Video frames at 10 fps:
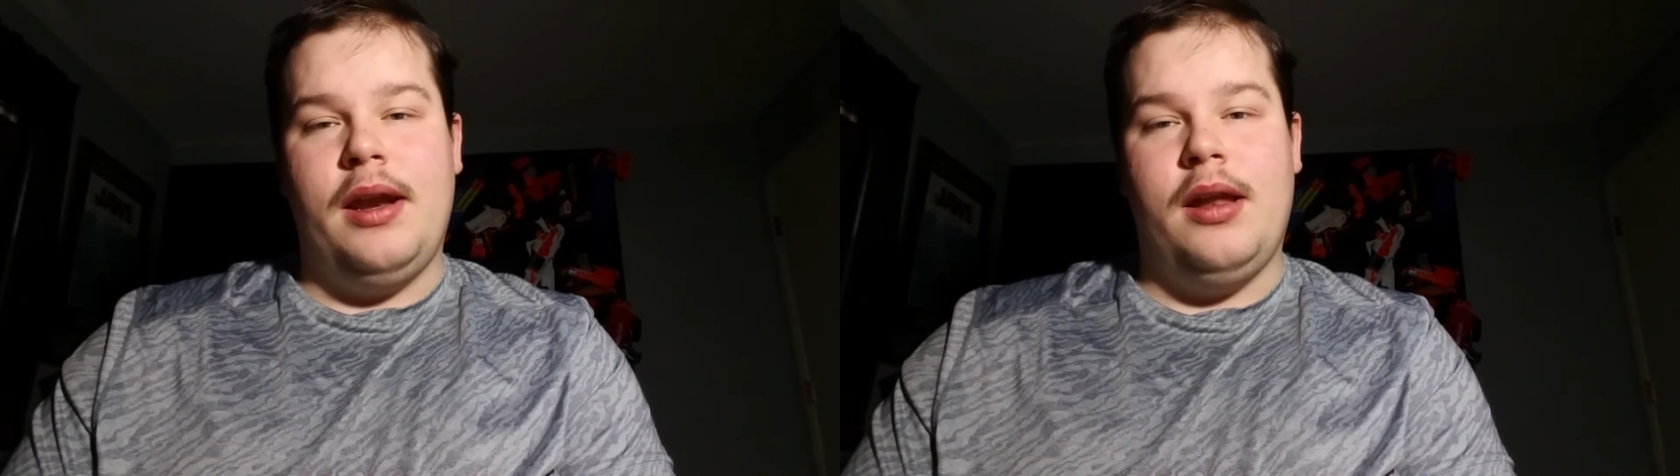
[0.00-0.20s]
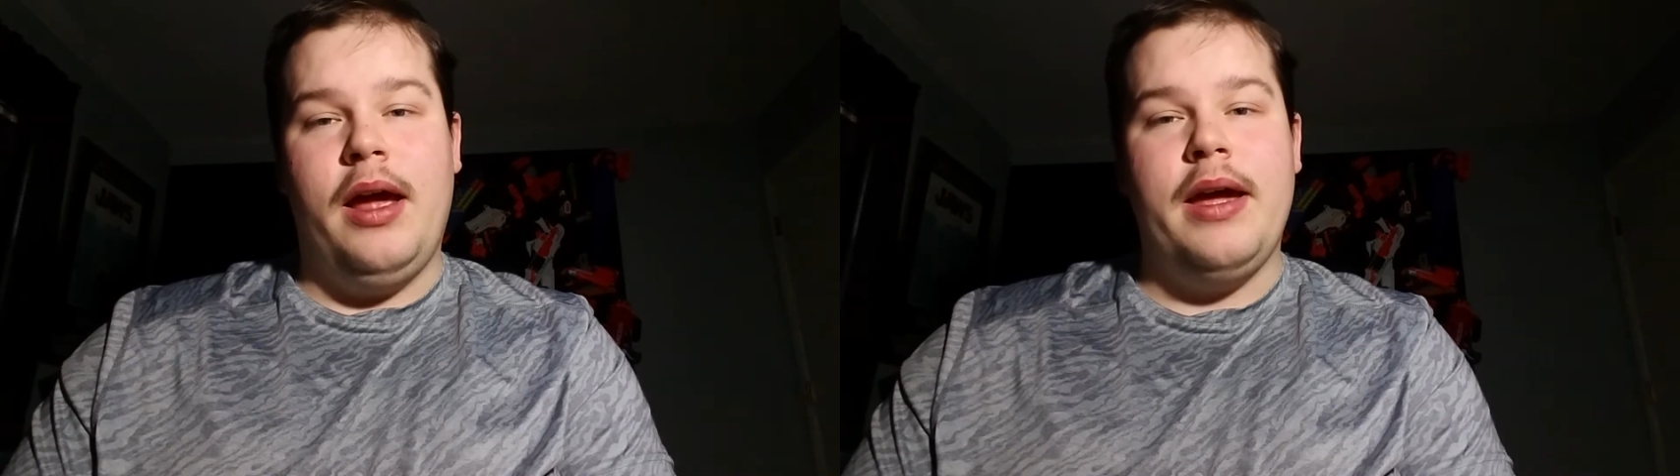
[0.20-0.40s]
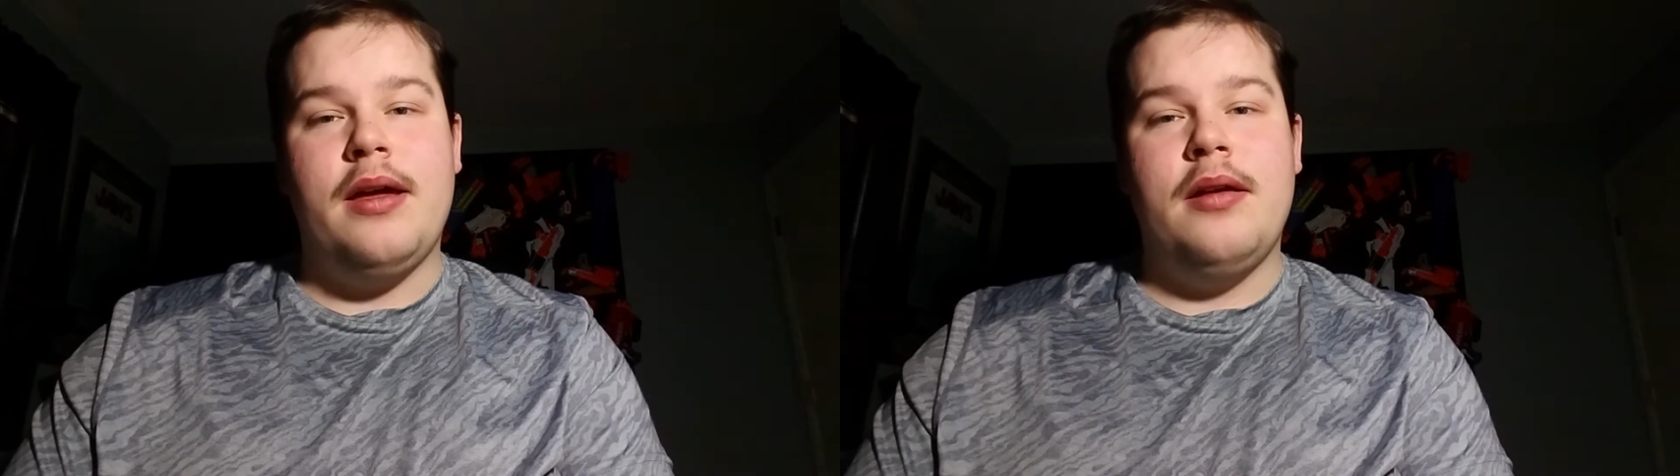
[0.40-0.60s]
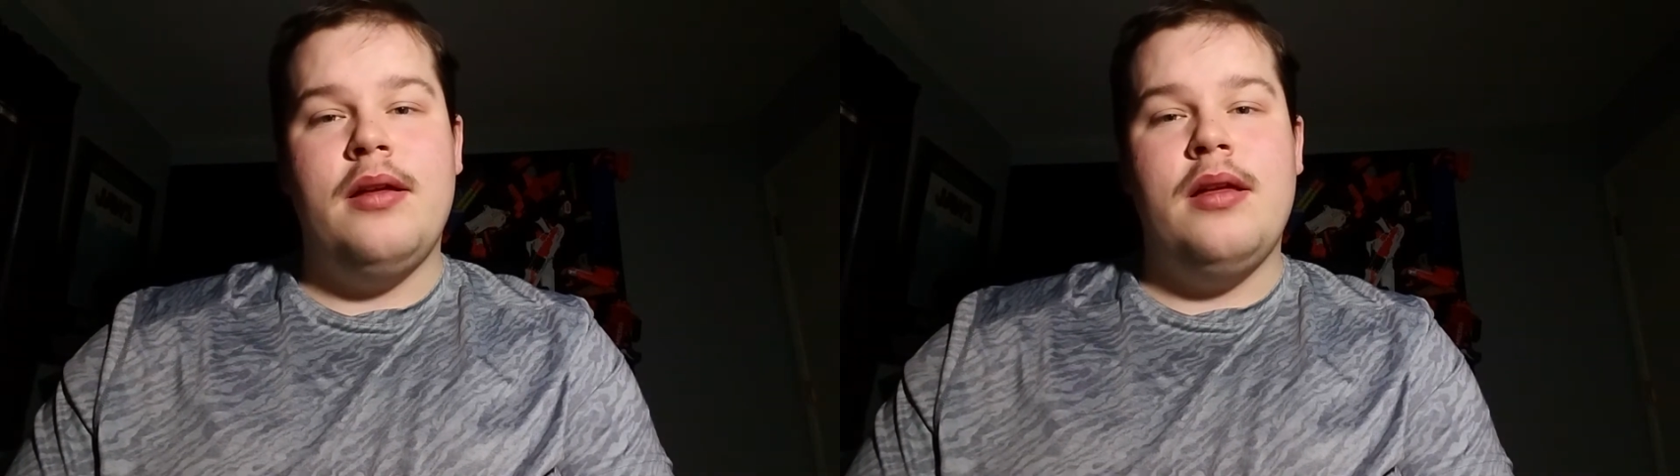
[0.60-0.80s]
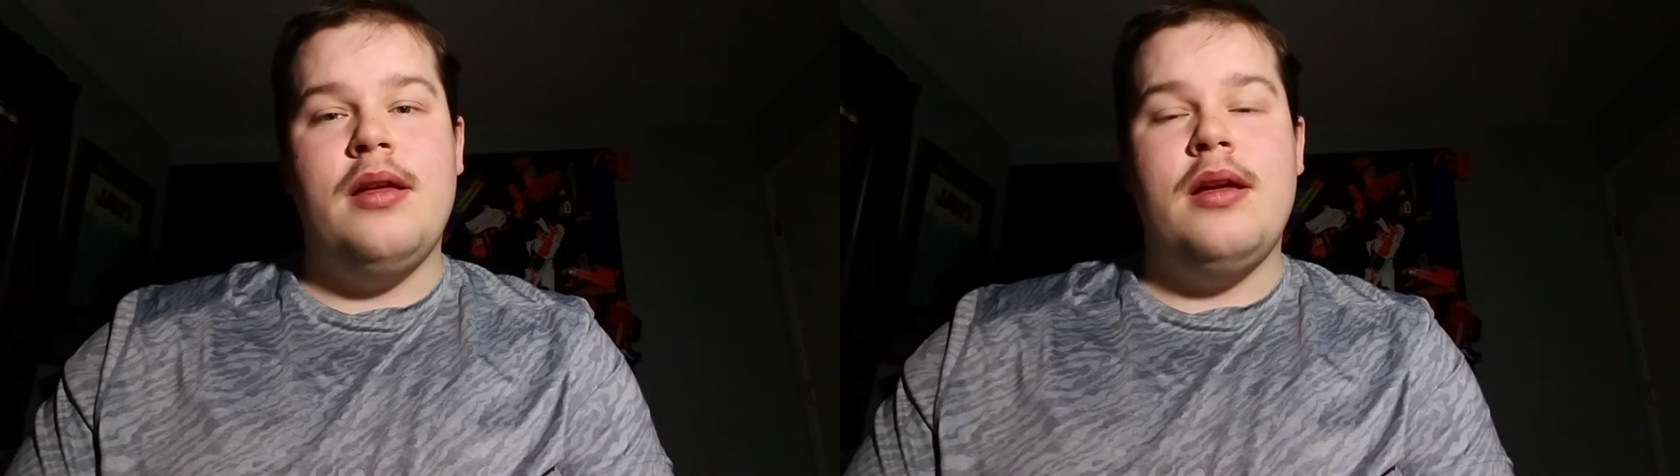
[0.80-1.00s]
like,
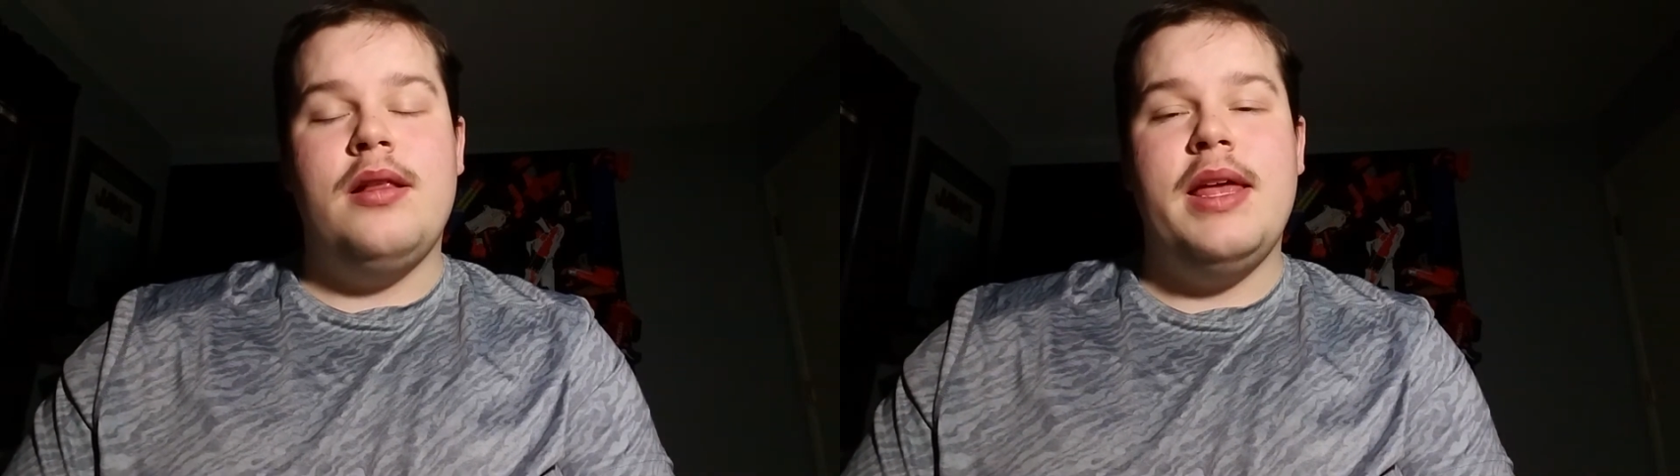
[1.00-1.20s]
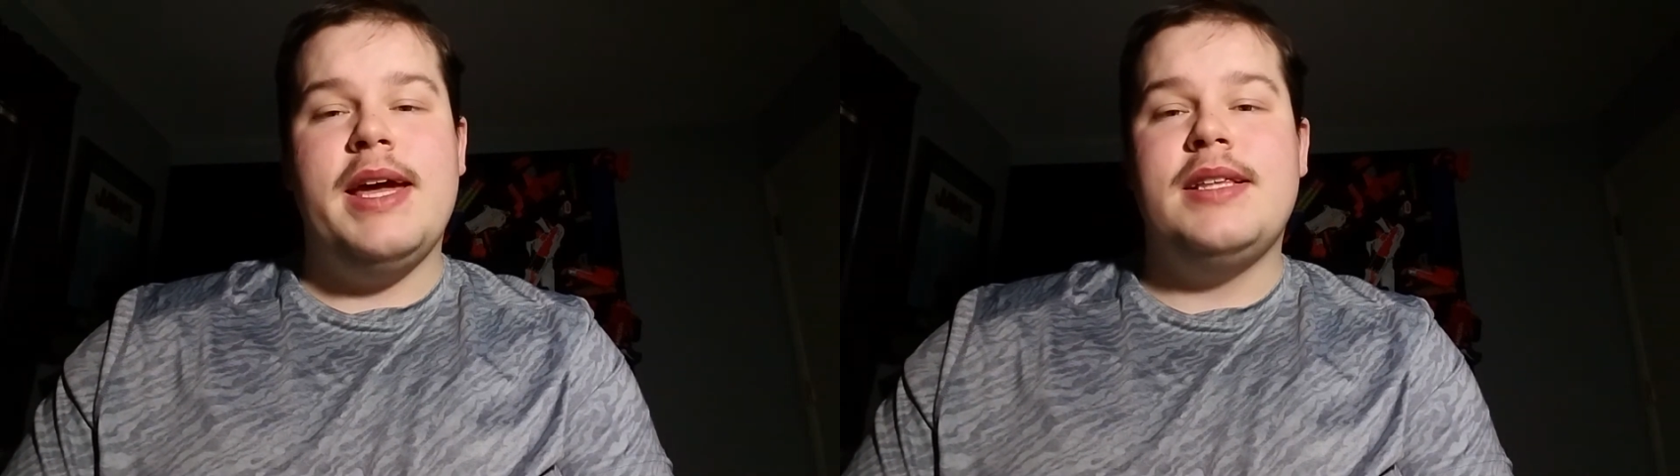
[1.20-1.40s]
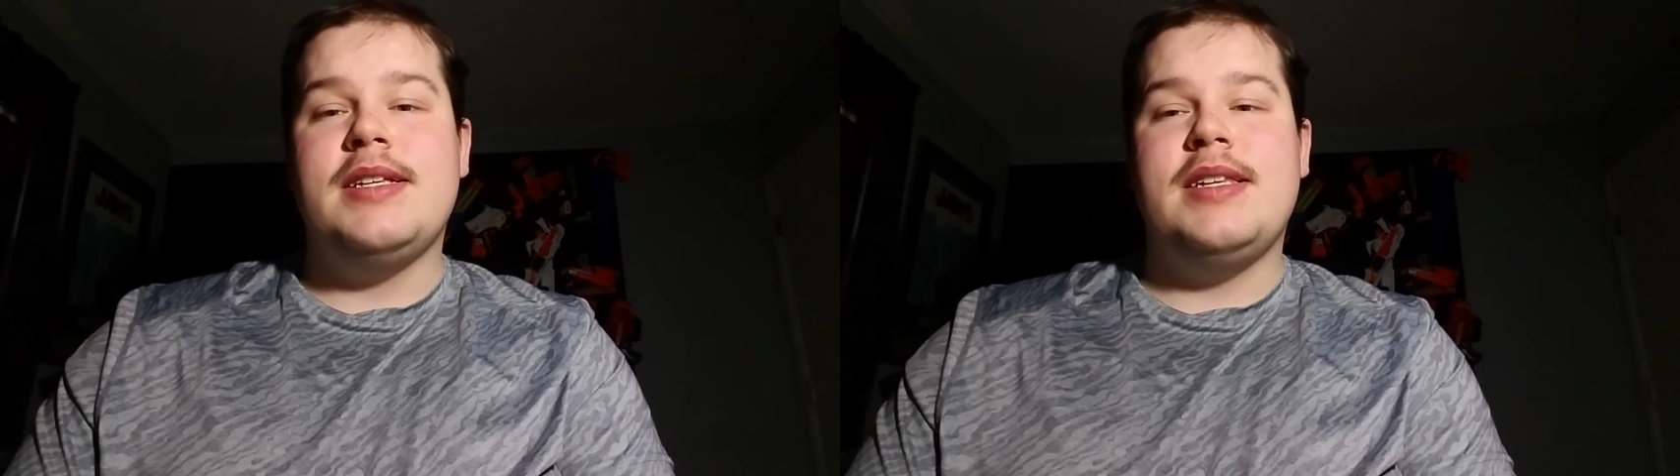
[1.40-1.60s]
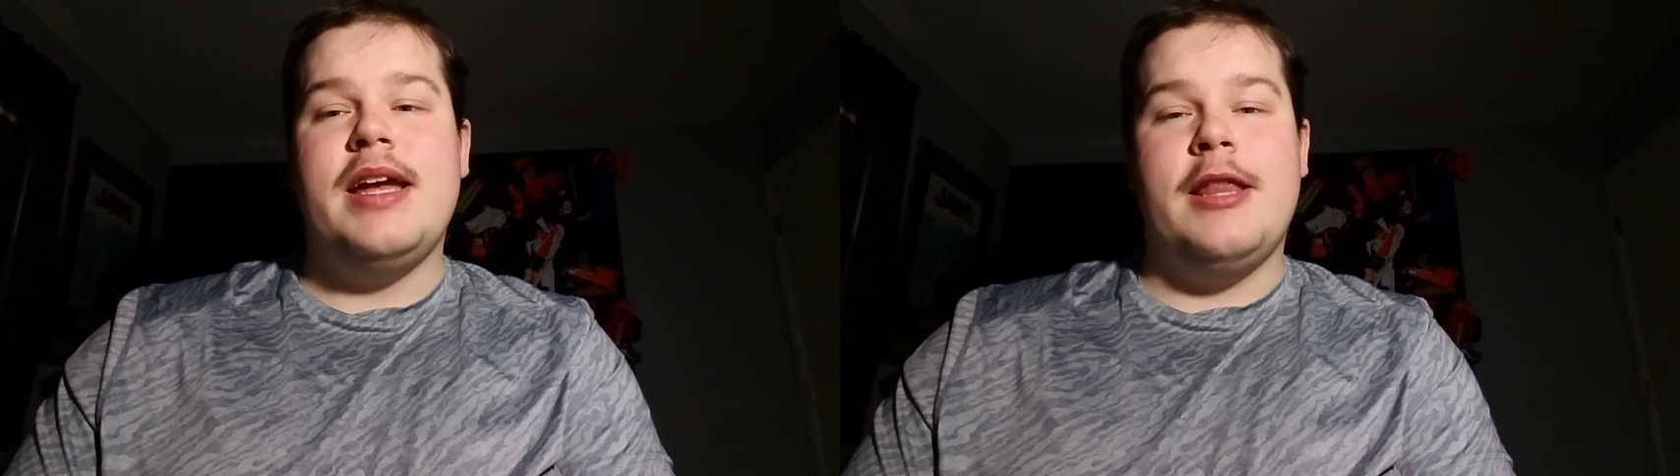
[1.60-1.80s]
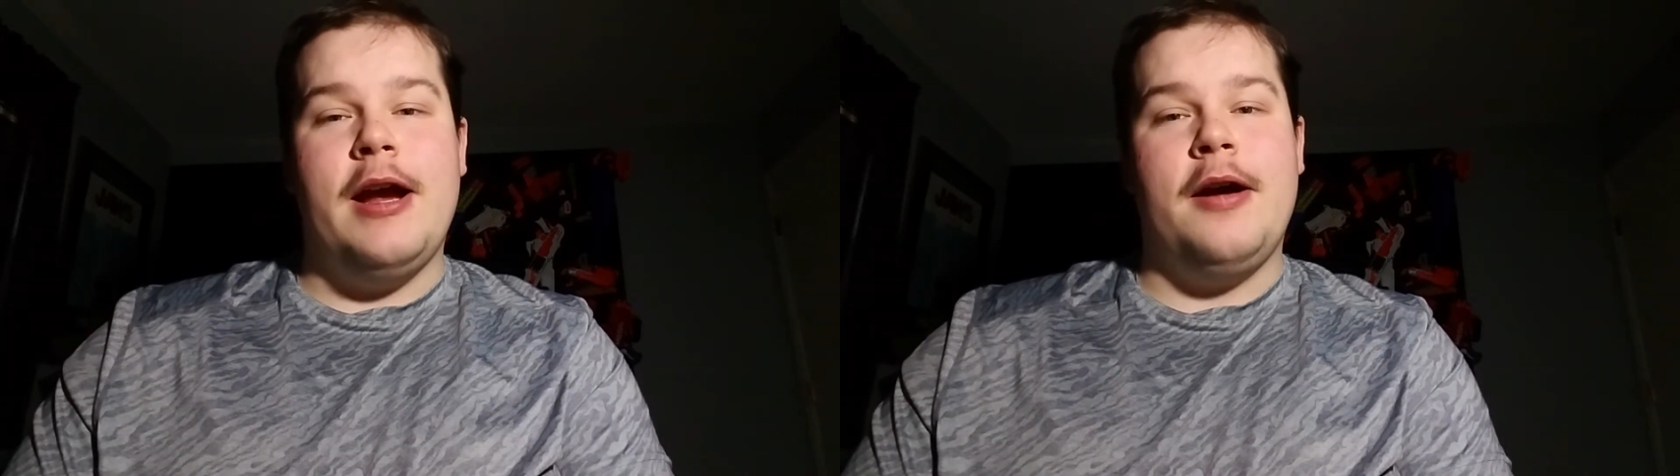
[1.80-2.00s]
they get to stay
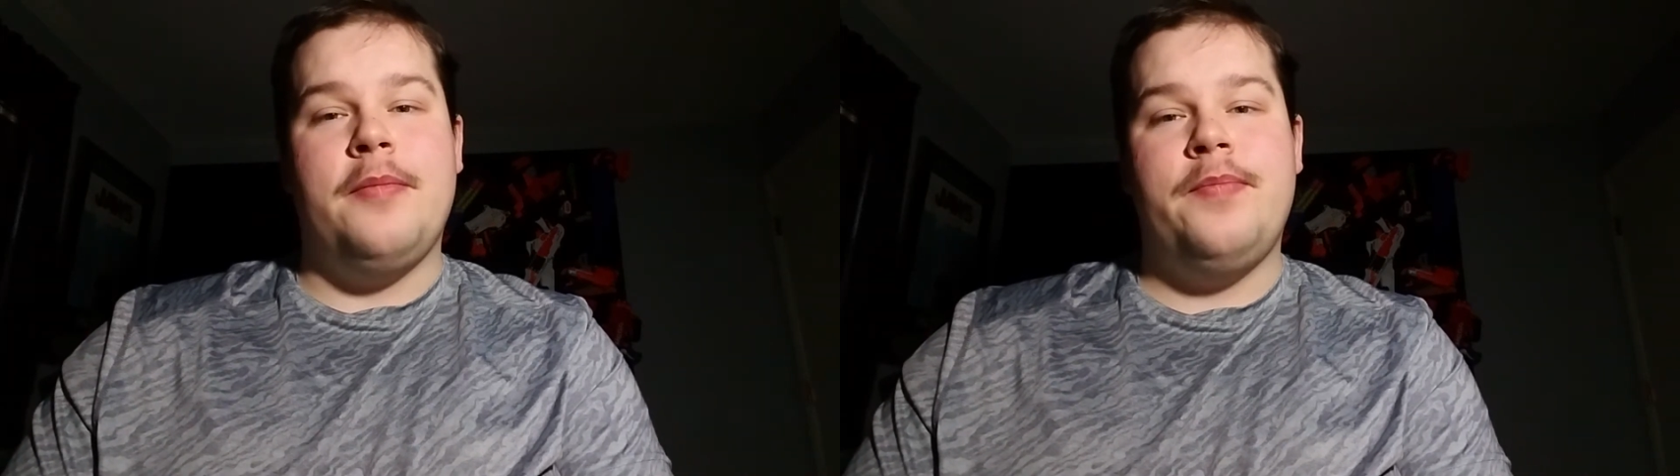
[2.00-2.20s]
there.